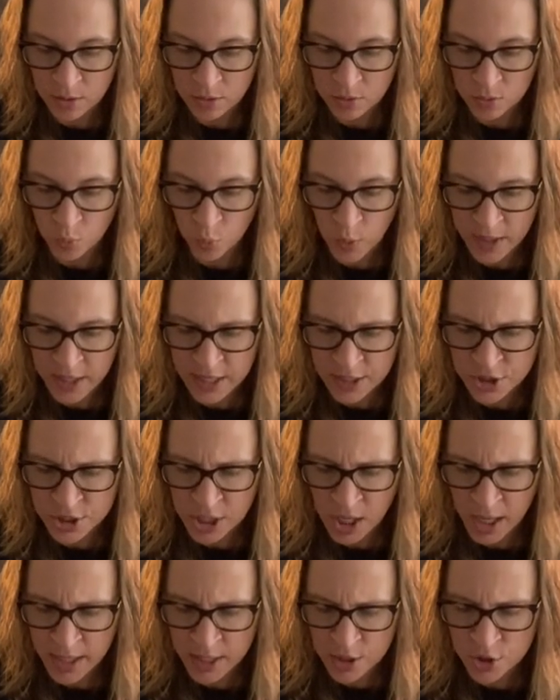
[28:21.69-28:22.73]
when a
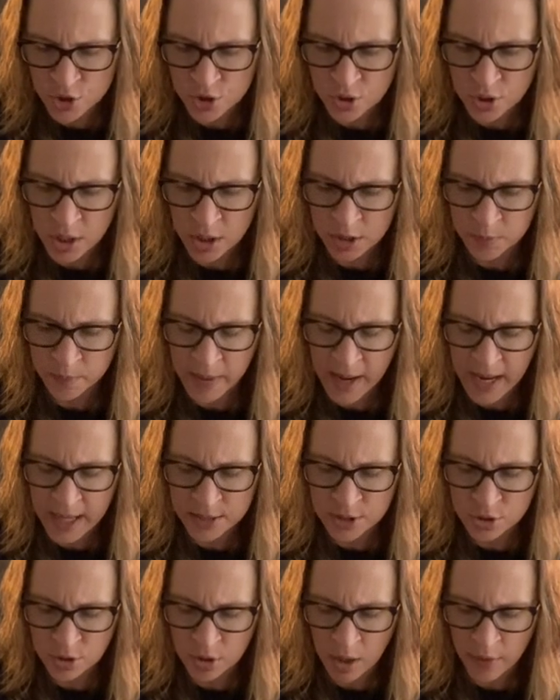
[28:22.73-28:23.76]
giant truck
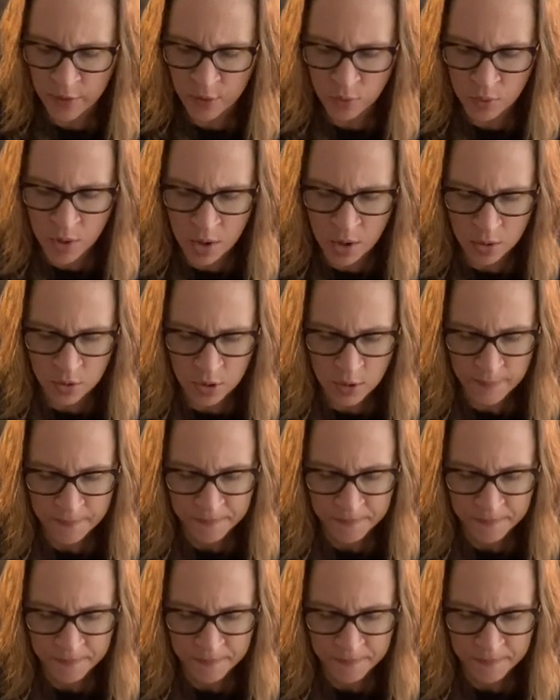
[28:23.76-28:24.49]
passed her on the road.